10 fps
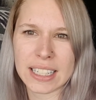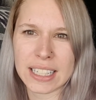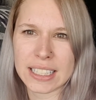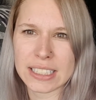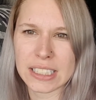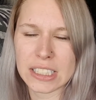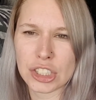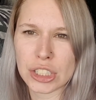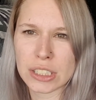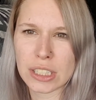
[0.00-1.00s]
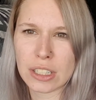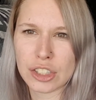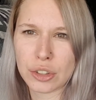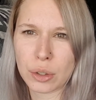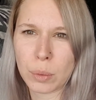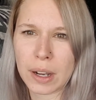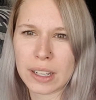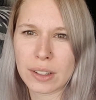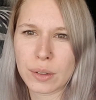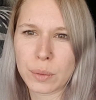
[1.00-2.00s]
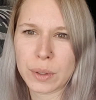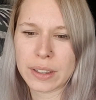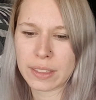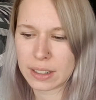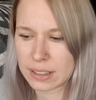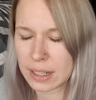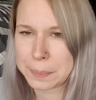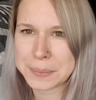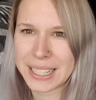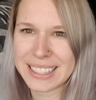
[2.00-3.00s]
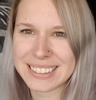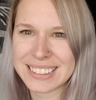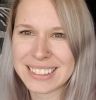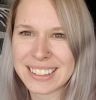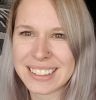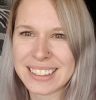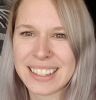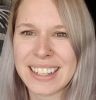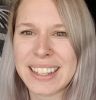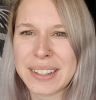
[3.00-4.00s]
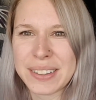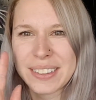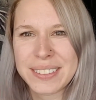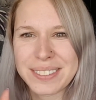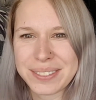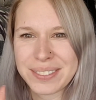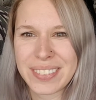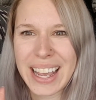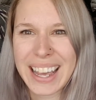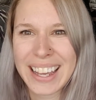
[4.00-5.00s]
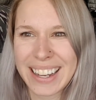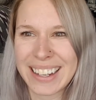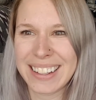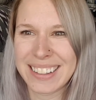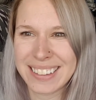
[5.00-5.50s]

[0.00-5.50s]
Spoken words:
in just a short while with an update. Bye!